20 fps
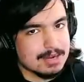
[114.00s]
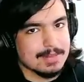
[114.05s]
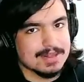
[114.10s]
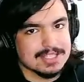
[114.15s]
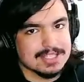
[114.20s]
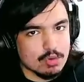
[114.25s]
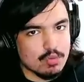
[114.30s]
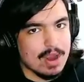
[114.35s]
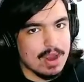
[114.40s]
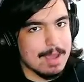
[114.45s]

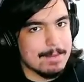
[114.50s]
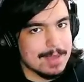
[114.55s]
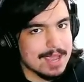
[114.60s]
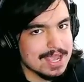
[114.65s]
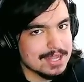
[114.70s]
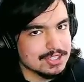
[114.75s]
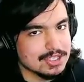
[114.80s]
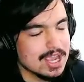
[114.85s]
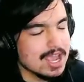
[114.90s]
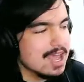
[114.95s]
to
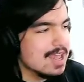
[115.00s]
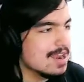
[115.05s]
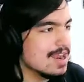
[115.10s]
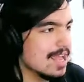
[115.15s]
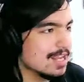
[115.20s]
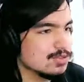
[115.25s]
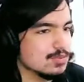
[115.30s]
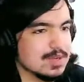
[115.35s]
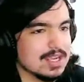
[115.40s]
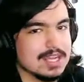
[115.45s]
Rampage
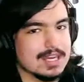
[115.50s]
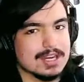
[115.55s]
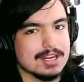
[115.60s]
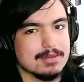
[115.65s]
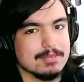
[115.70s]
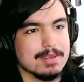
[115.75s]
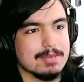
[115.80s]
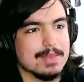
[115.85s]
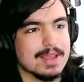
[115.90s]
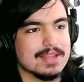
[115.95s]
next week and going
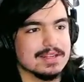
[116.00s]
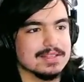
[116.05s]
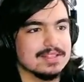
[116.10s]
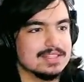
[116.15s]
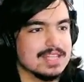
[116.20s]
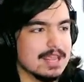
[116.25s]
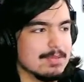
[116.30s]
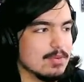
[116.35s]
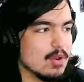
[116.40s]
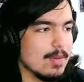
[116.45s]
to be making his
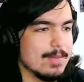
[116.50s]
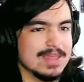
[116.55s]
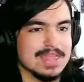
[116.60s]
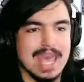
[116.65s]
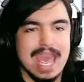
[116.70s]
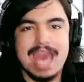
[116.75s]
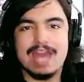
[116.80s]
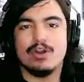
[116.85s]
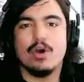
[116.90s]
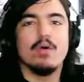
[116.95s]
debut. I mean, they
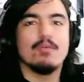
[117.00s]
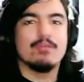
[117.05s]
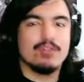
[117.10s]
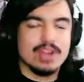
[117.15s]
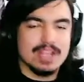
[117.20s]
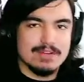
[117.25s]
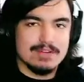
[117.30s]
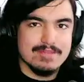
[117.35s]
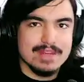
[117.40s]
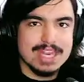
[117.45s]
had a whole
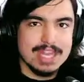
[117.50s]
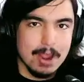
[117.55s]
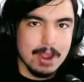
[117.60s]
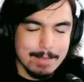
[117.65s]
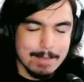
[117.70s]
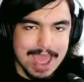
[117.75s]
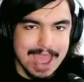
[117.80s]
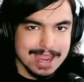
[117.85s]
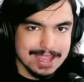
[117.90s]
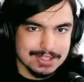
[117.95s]
freaking video
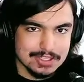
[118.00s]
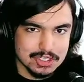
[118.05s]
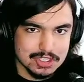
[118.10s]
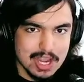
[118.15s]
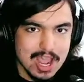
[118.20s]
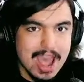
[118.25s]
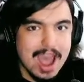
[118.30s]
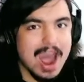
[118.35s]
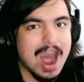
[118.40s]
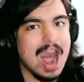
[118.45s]
package
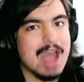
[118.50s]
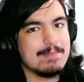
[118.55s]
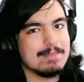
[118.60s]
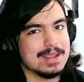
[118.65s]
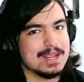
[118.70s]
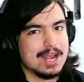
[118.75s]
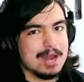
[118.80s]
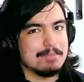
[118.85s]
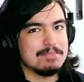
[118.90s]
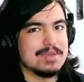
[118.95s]

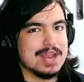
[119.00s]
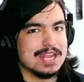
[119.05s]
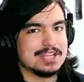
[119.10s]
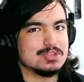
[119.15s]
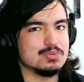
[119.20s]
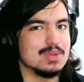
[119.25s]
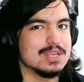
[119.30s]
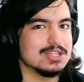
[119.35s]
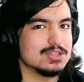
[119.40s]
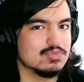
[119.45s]
hyping up
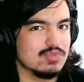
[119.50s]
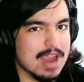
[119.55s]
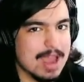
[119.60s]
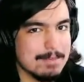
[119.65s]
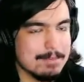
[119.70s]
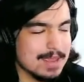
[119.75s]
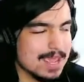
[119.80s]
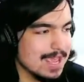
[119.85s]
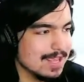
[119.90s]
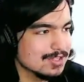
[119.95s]
next week's
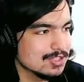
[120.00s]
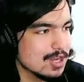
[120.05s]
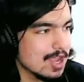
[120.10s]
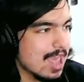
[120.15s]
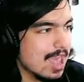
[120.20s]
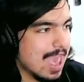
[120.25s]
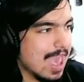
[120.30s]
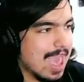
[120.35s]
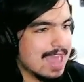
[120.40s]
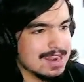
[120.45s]
Rampage,
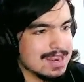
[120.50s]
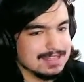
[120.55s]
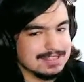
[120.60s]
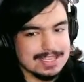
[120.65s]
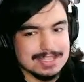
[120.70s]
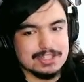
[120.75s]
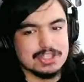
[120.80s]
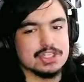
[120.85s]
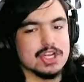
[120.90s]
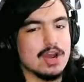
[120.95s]
and it
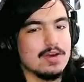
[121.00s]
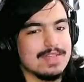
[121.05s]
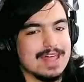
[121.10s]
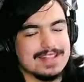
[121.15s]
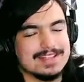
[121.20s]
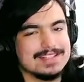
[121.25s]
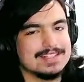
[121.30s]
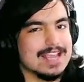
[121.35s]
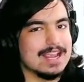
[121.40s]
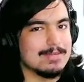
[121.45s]
did show
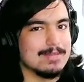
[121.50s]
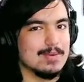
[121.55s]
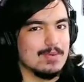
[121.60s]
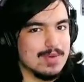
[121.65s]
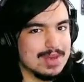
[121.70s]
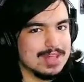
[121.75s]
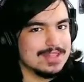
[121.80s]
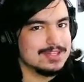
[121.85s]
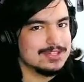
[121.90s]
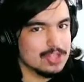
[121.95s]
that segment
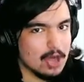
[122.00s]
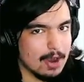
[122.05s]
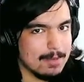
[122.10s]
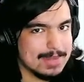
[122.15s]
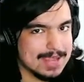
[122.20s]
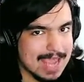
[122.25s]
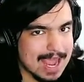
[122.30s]
with Darby